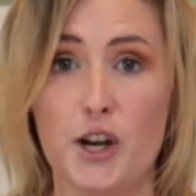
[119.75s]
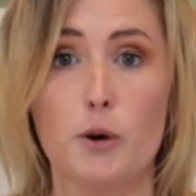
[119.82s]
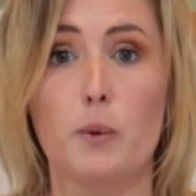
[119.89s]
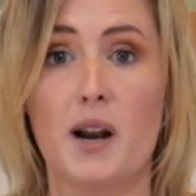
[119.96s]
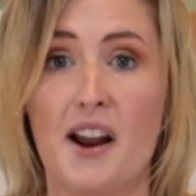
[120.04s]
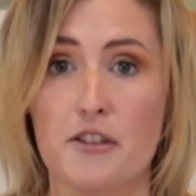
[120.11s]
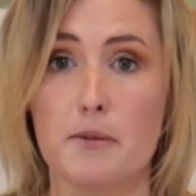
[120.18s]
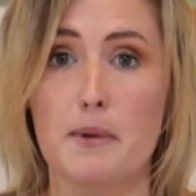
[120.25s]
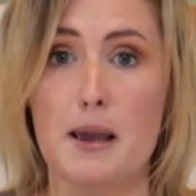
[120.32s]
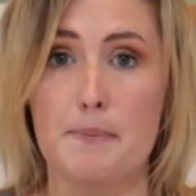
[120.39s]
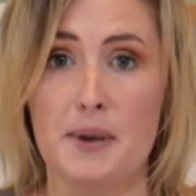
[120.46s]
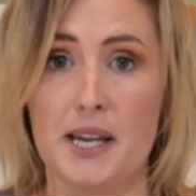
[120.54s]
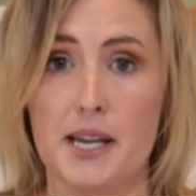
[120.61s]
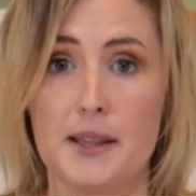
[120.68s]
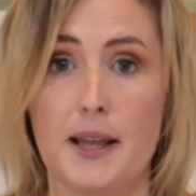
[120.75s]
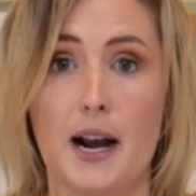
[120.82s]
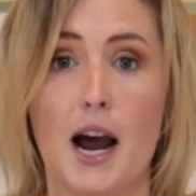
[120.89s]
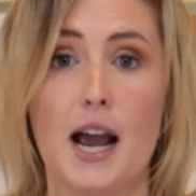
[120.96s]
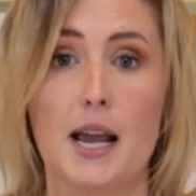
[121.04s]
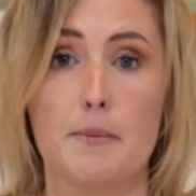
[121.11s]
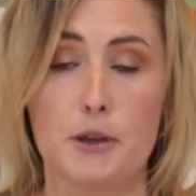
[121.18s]
or whatever it may be that
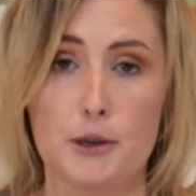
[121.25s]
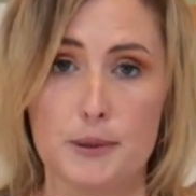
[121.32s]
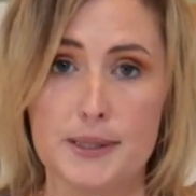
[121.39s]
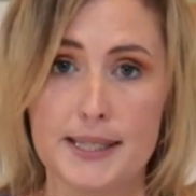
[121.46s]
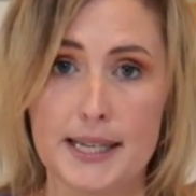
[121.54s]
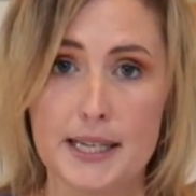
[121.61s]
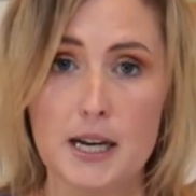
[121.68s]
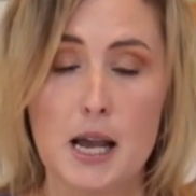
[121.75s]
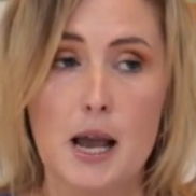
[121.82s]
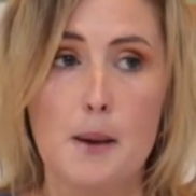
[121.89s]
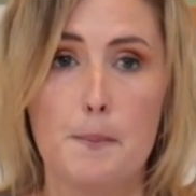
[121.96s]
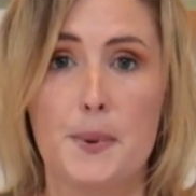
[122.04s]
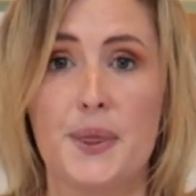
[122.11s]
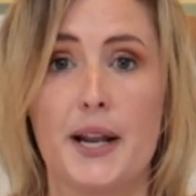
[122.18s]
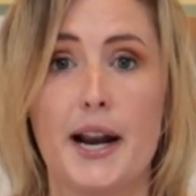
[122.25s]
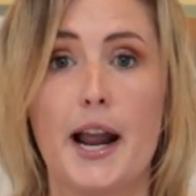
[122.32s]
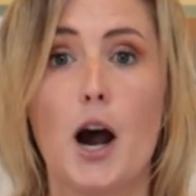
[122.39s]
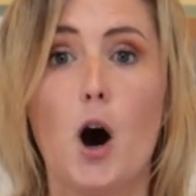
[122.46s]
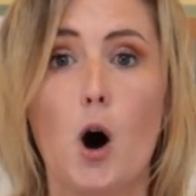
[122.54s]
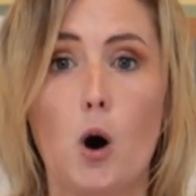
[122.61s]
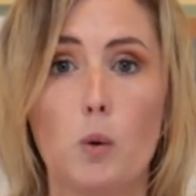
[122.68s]
I am using, but then I
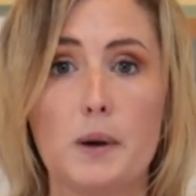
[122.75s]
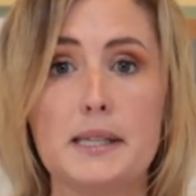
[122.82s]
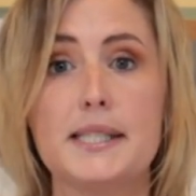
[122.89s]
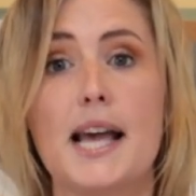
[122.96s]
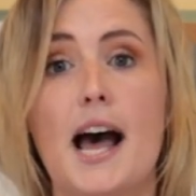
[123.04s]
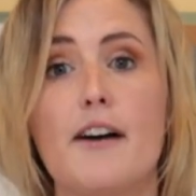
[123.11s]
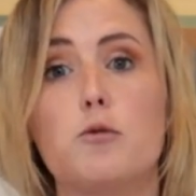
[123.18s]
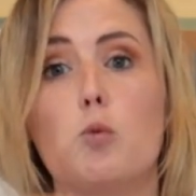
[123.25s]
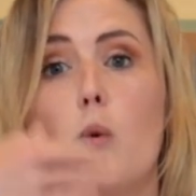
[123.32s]
always have